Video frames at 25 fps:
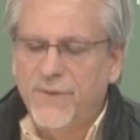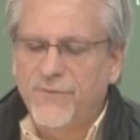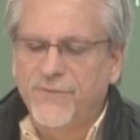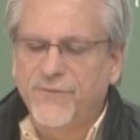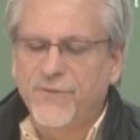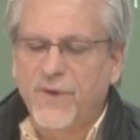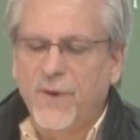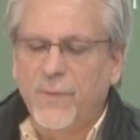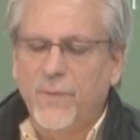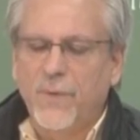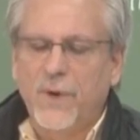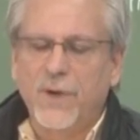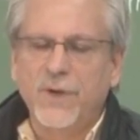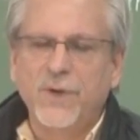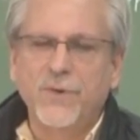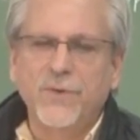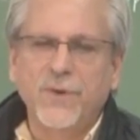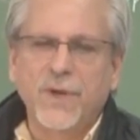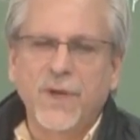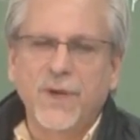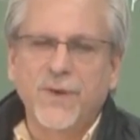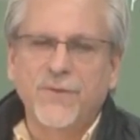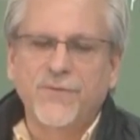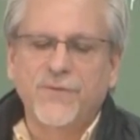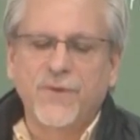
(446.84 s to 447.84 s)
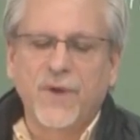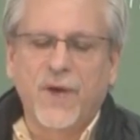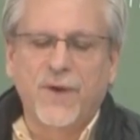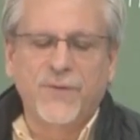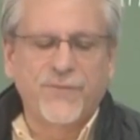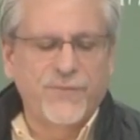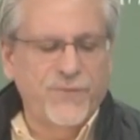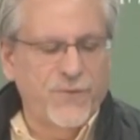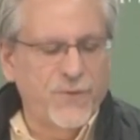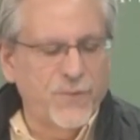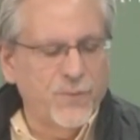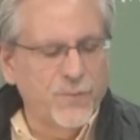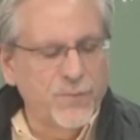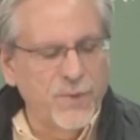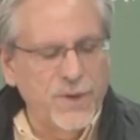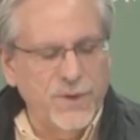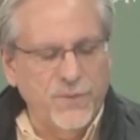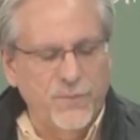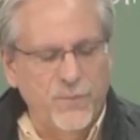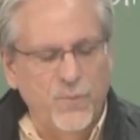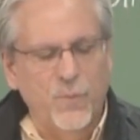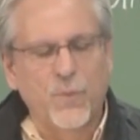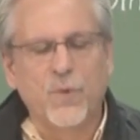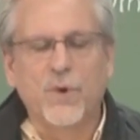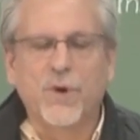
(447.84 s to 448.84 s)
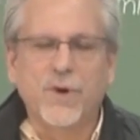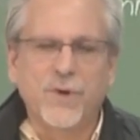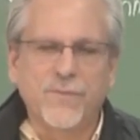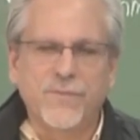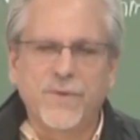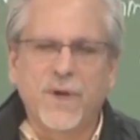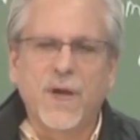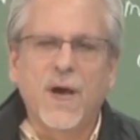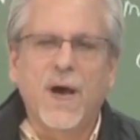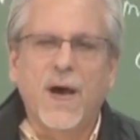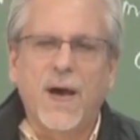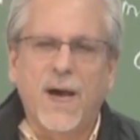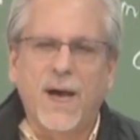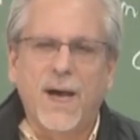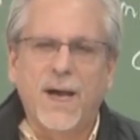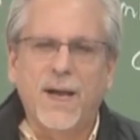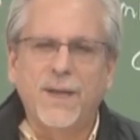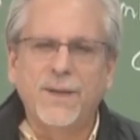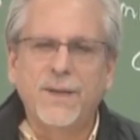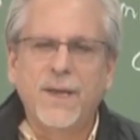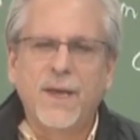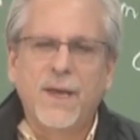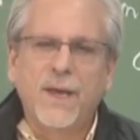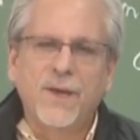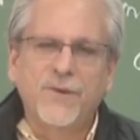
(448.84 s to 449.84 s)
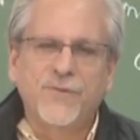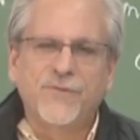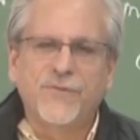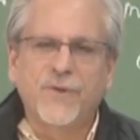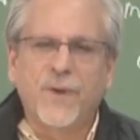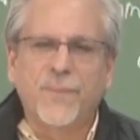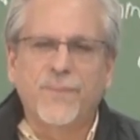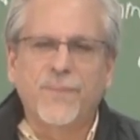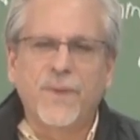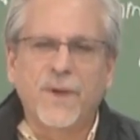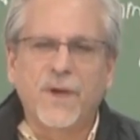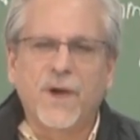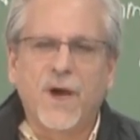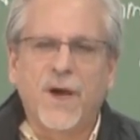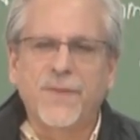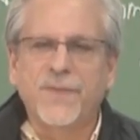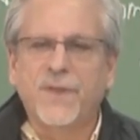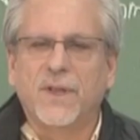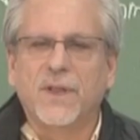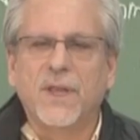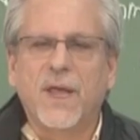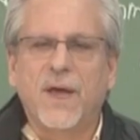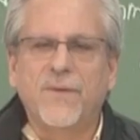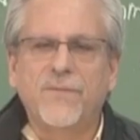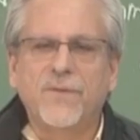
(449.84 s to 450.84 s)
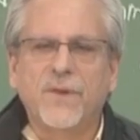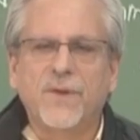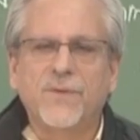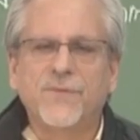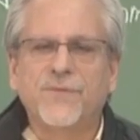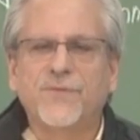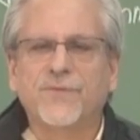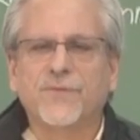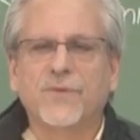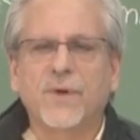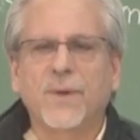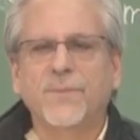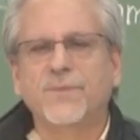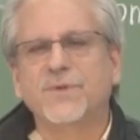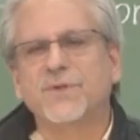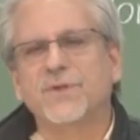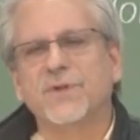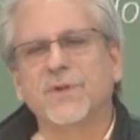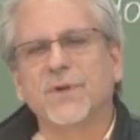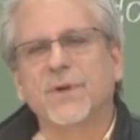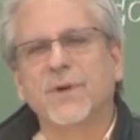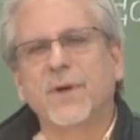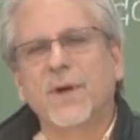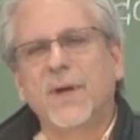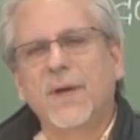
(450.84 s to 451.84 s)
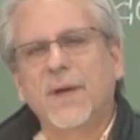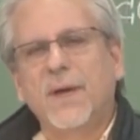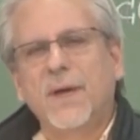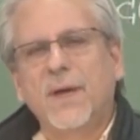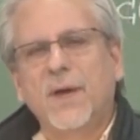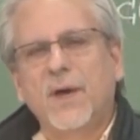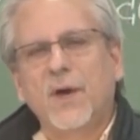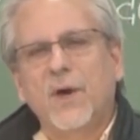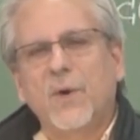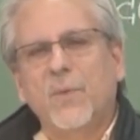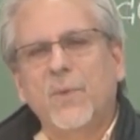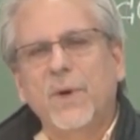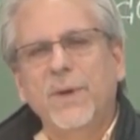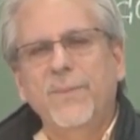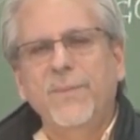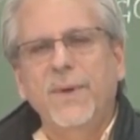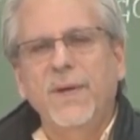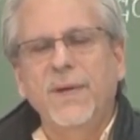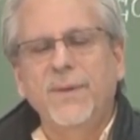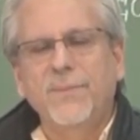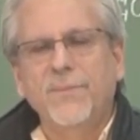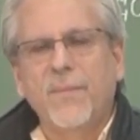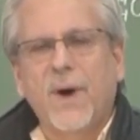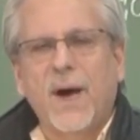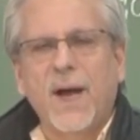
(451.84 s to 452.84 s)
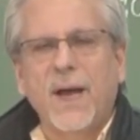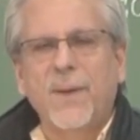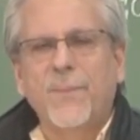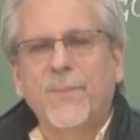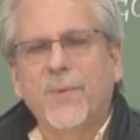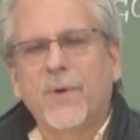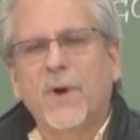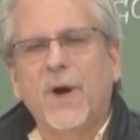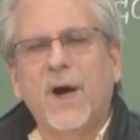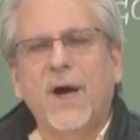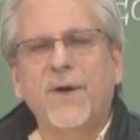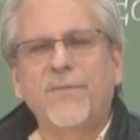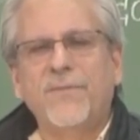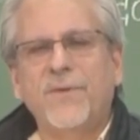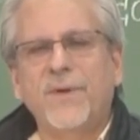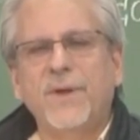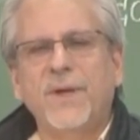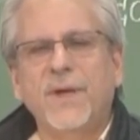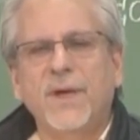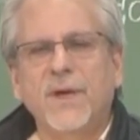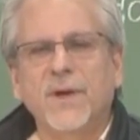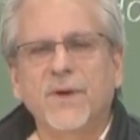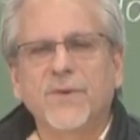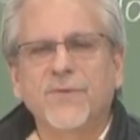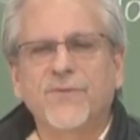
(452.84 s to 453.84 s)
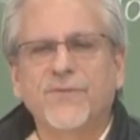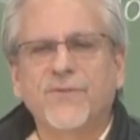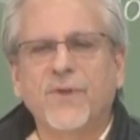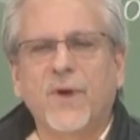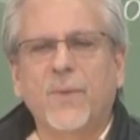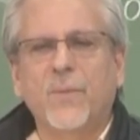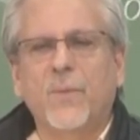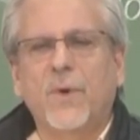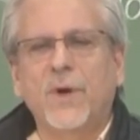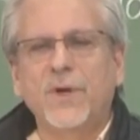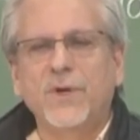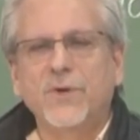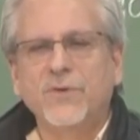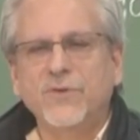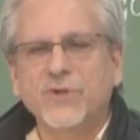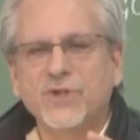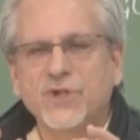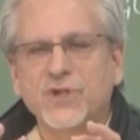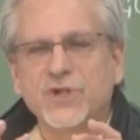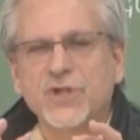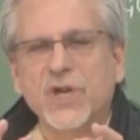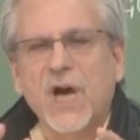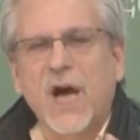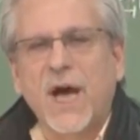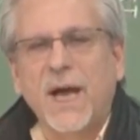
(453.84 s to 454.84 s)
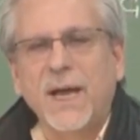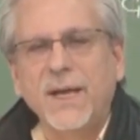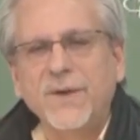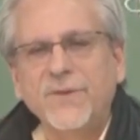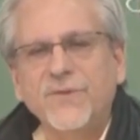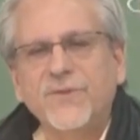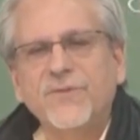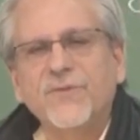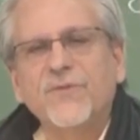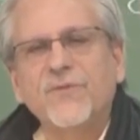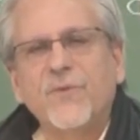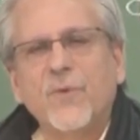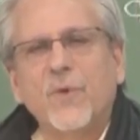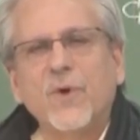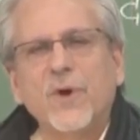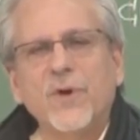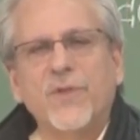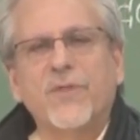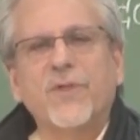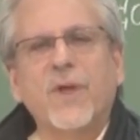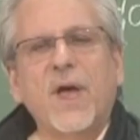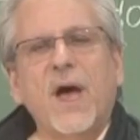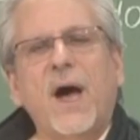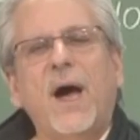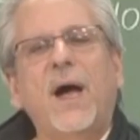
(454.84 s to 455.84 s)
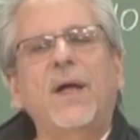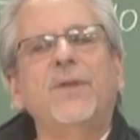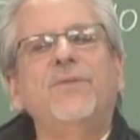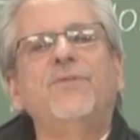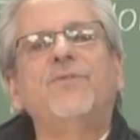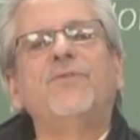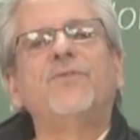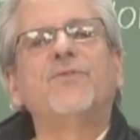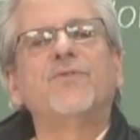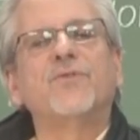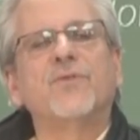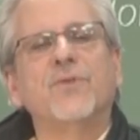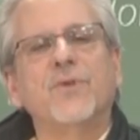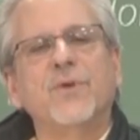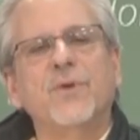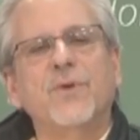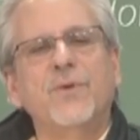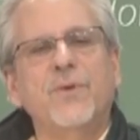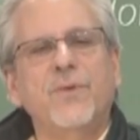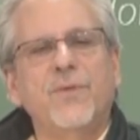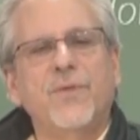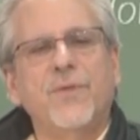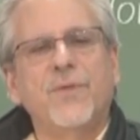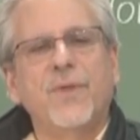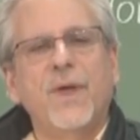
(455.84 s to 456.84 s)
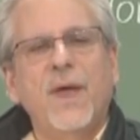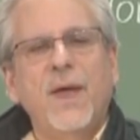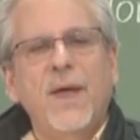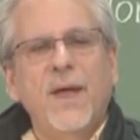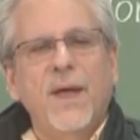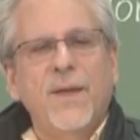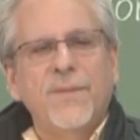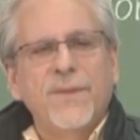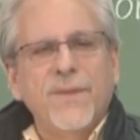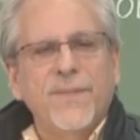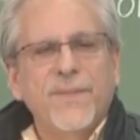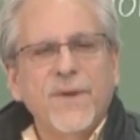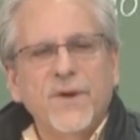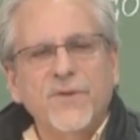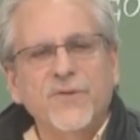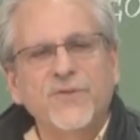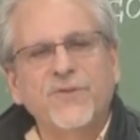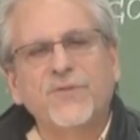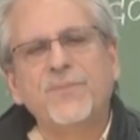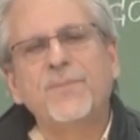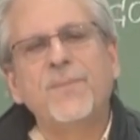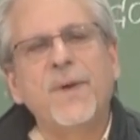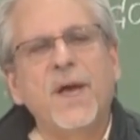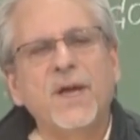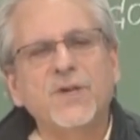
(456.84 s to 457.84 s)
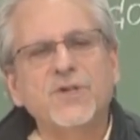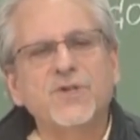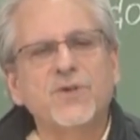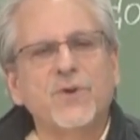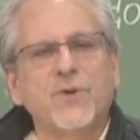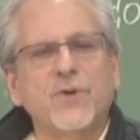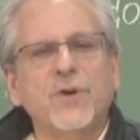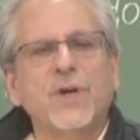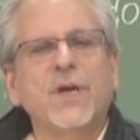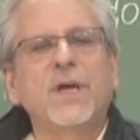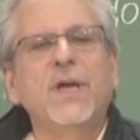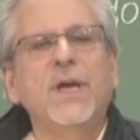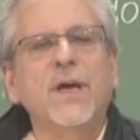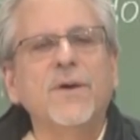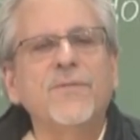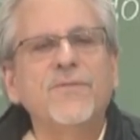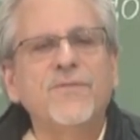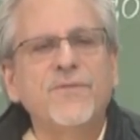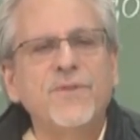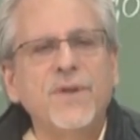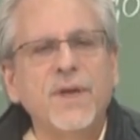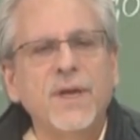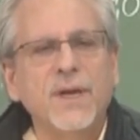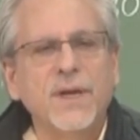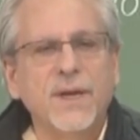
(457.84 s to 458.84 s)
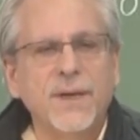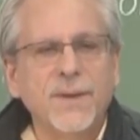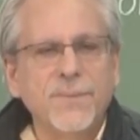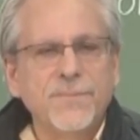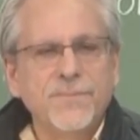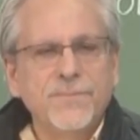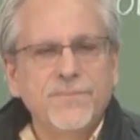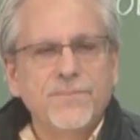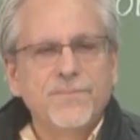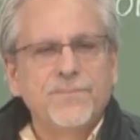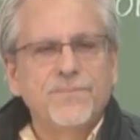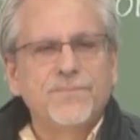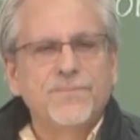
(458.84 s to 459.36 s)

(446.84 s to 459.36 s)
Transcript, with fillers: as someone who gives us the written word of God, something on the level of Scripture. We mean by a prophet here someone who shines forth God's truth, that their special gifting